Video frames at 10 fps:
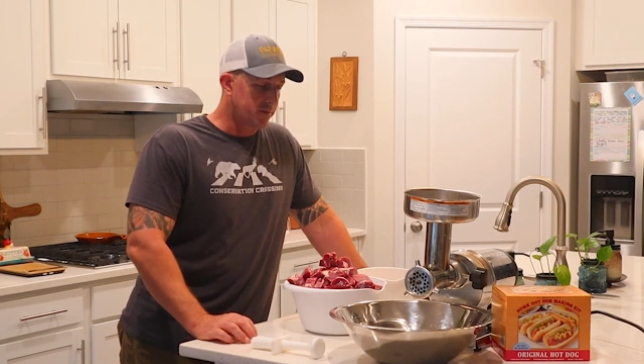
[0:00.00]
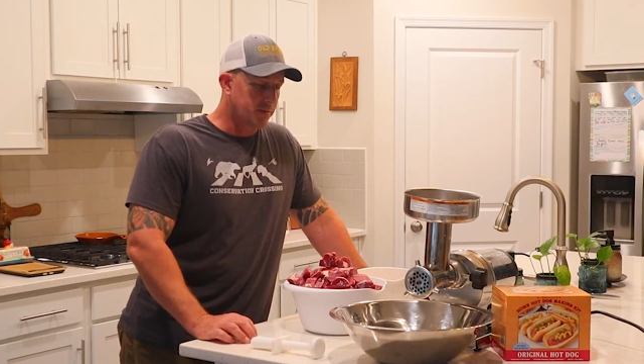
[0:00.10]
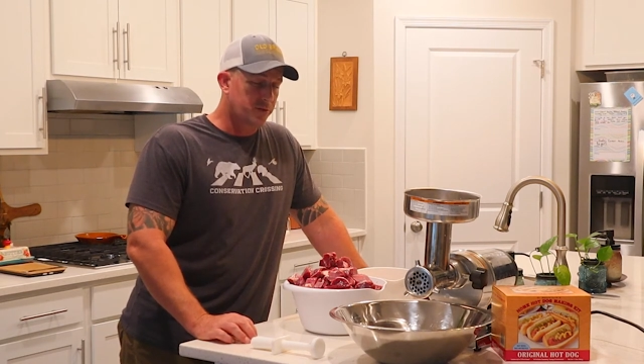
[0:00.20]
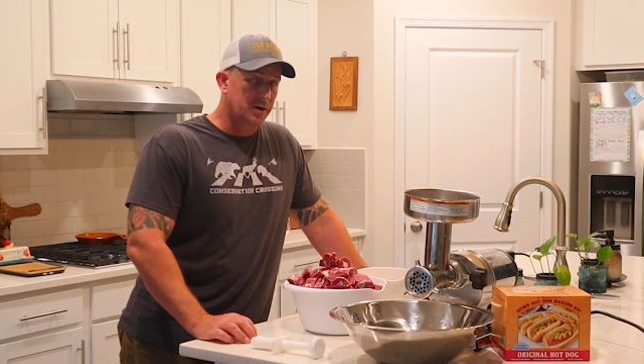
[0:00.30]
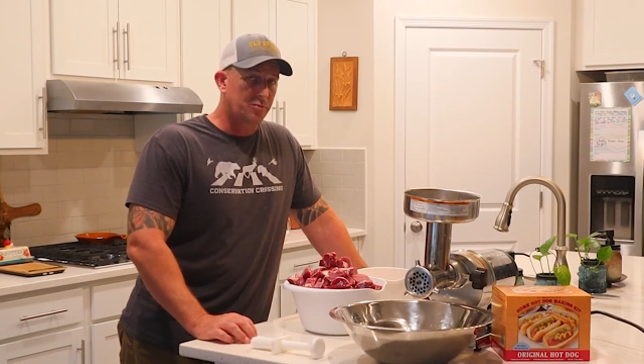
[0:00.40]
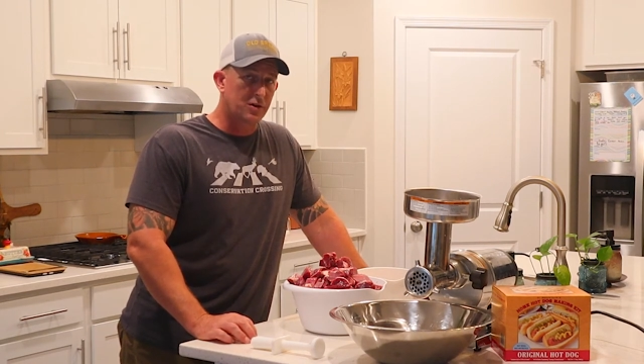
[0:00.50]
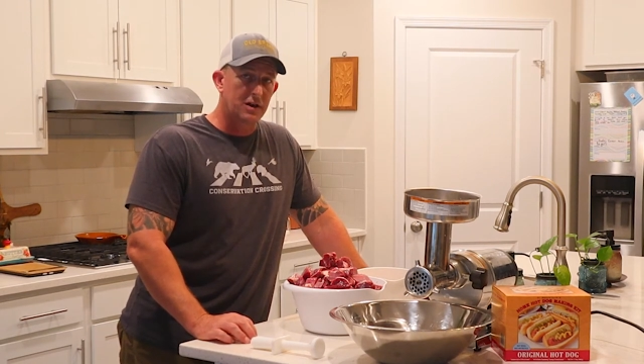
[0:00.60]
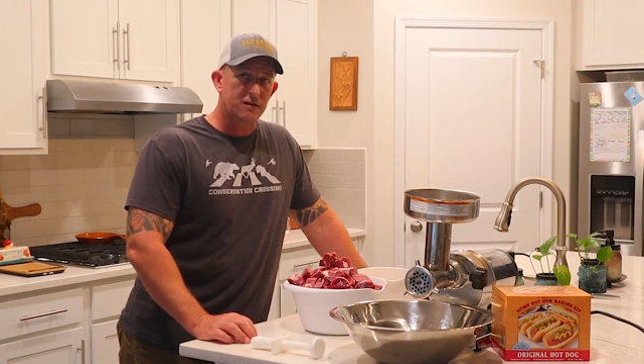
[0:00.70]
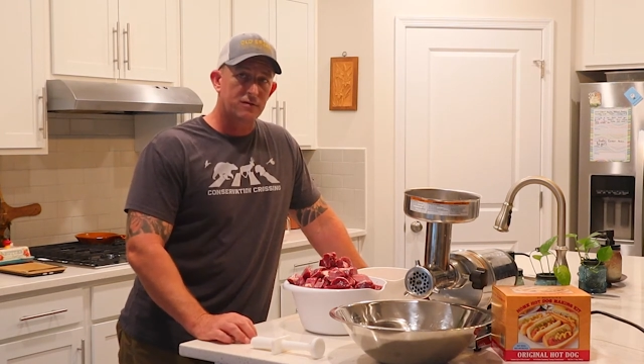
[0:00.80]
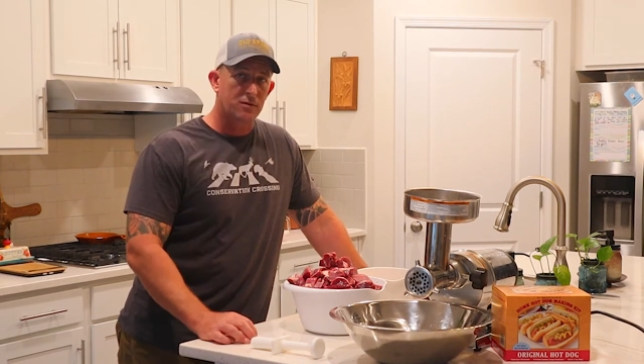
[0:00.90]
I've been pretty
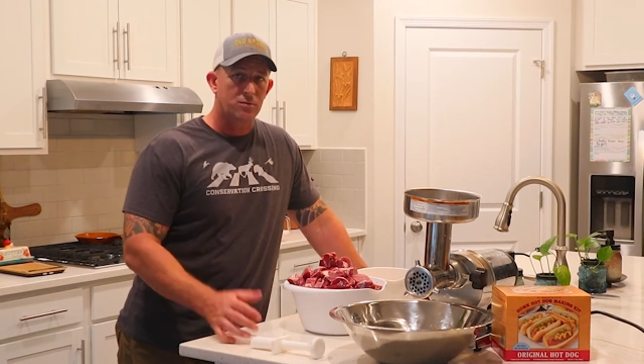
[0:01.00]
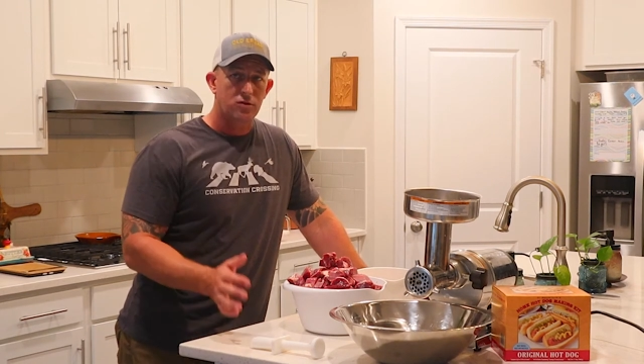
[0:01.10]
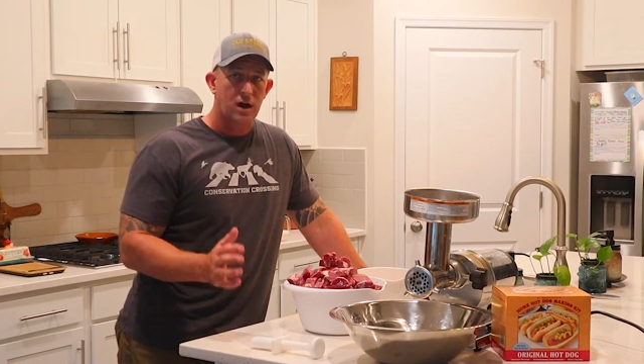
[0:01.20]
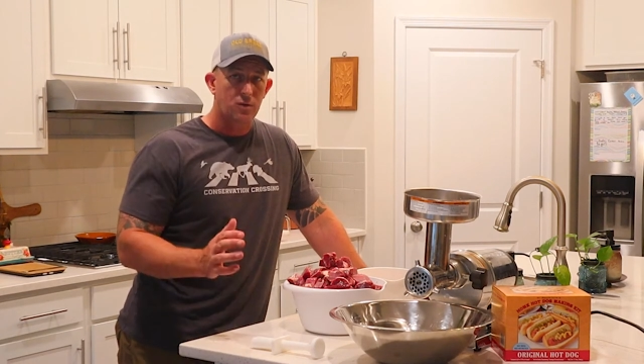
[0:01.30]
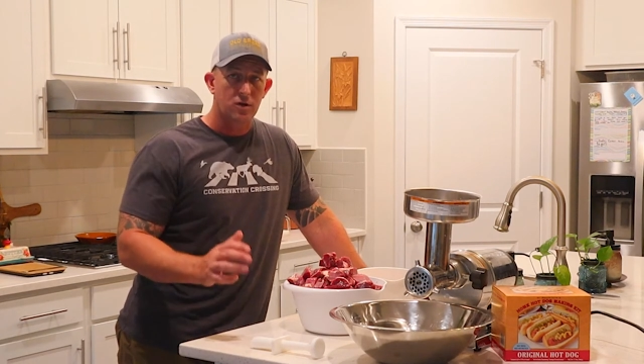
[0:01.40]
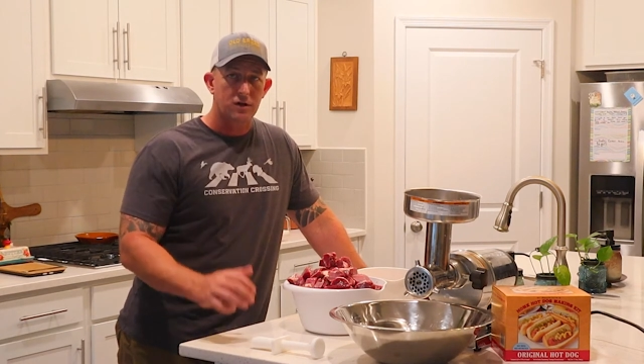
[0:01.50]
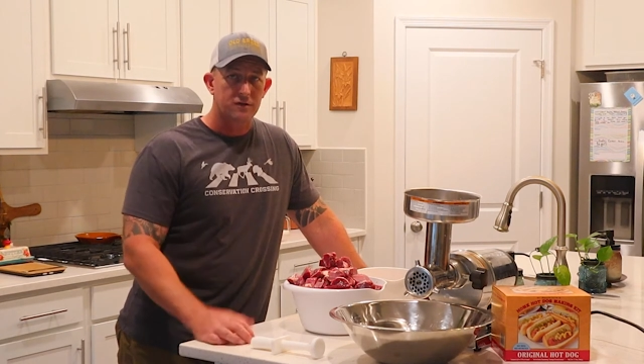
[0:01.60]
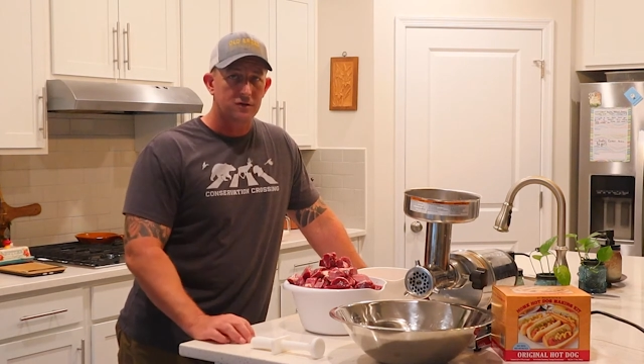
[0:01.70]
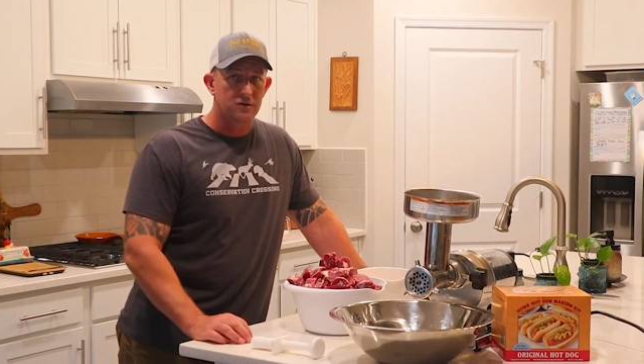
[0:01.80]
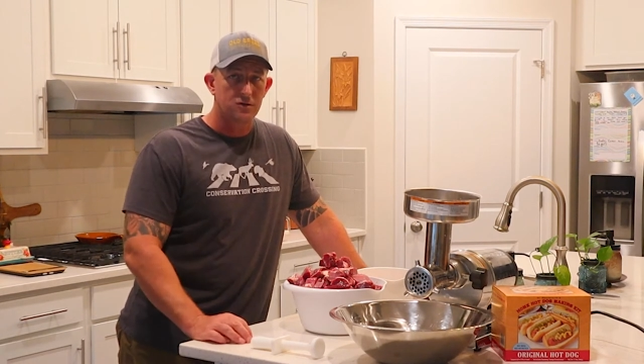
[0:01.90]
pleased, from
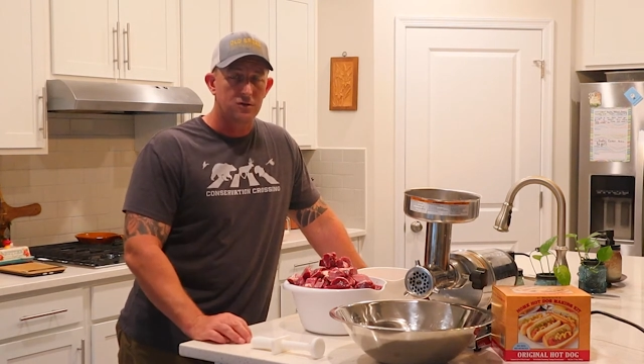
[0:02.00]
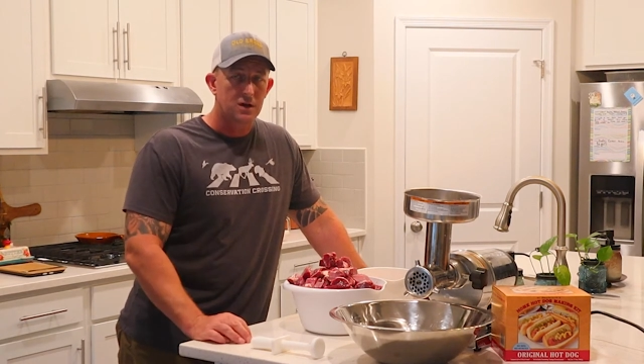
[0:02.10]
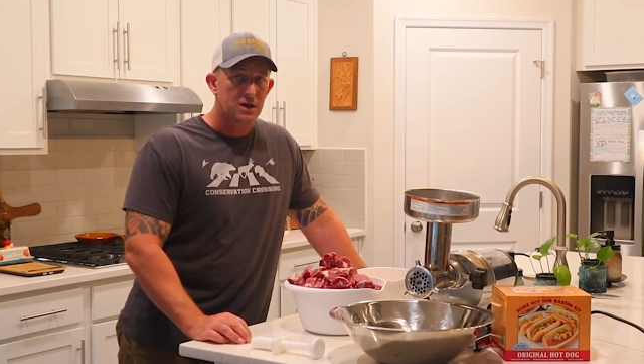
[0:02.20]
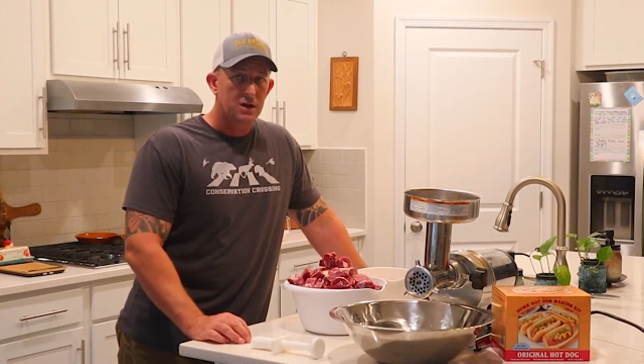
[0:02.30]
bratwurst to